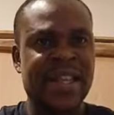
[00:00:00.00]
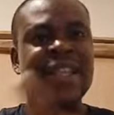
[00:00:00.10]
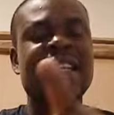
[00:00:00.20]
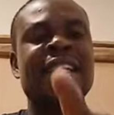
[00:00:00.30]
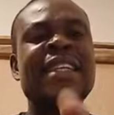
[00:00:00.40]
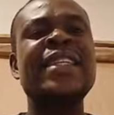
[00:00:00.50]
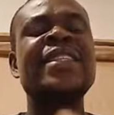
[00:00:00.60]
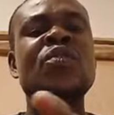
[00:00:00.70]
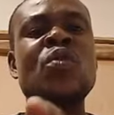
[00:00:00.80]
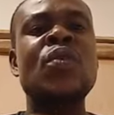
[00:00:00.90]
They
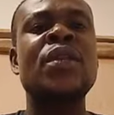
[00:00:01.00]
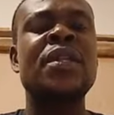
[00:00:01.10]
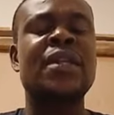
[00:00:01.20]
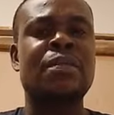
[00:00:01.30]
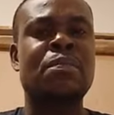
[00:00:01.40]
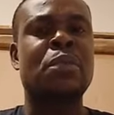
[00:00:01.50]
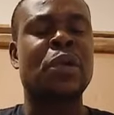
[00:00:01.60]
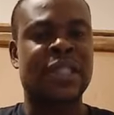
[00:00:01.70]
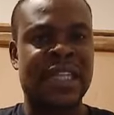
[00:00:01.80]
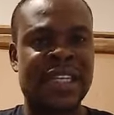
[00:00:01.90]
didn't only
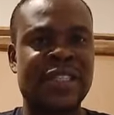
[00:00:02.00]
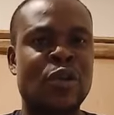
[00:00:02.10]
protest